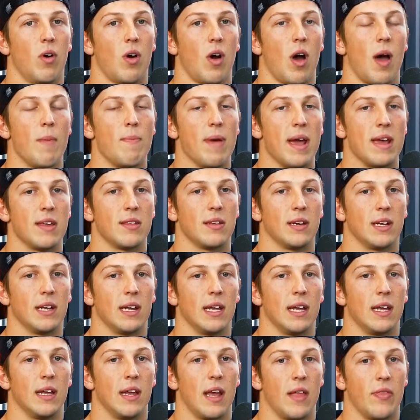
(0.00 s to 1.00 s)

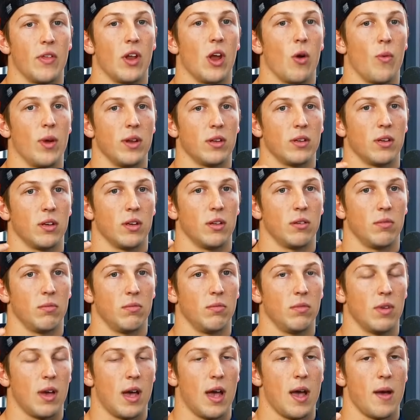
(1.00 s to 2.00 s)
then I went to,
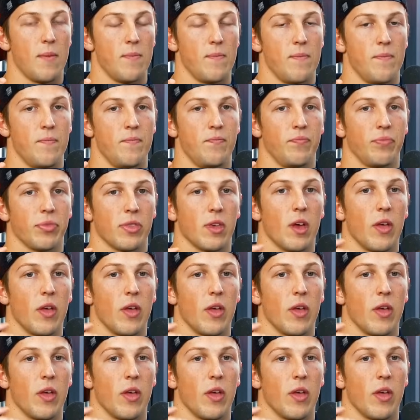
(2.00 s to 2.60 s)
I'm